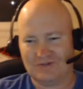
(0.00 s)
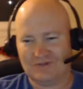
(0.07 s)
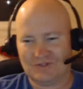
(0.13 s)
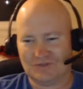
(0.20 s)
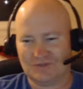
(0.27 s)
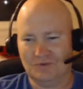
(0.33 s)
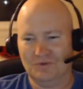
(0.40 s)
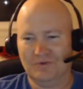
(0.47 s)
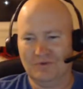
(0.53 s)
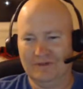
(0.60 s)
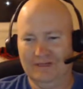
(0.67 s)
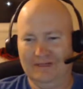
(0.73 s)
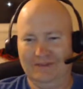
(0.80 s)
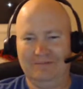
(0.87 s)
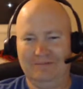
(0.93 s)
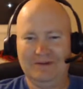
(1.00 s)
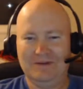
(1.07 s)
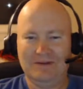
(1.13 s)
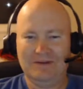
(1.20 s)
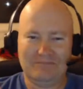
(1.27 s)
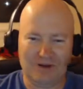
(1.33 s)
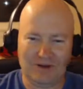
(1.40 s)
school and had the
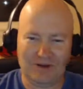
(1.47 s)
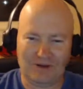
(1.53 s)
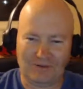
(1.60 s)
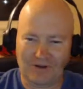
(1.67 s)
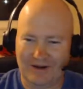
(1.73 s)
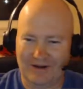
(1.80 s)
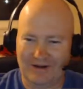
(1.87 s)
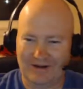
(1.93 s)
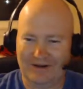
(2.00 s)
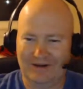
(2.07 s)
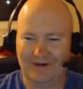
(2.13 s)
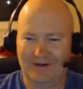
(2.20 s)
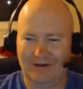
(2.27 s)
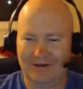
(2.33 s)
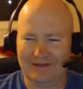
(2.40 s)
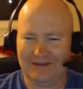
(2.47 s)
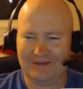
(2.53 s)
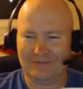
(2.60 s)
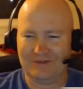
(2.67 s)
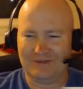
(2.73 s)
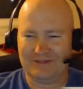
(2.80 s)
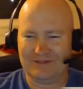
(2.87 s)
punk rock hair, and I think
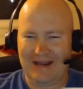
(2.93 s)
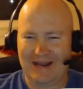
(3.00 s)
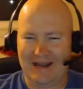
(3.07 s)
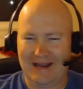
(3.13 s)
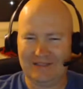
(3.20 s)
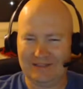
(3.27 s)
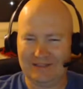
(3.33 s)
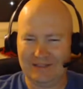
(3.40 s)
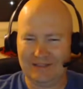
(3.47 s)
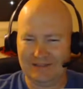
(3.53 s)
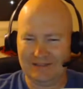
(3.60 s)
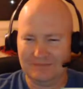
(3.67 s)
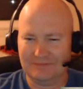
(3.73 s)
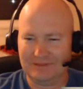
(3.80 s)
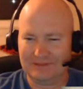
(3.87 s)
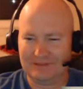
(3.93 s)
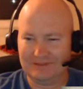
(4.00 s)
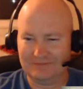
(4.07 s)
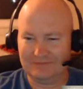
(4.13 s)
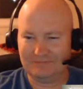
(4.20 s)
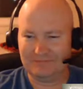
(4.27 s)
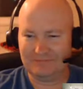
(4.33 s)
it was Allie that did the
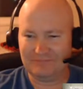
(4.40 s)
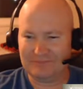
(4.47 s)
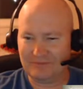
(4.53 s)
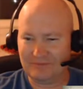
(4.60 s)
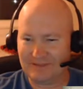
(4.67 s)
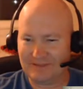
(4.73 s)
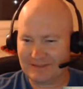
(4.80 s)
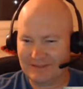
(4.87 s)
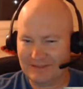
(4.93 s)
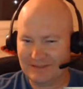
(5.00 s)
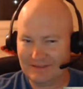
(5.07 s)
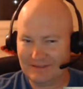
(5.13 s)
picking of people back then.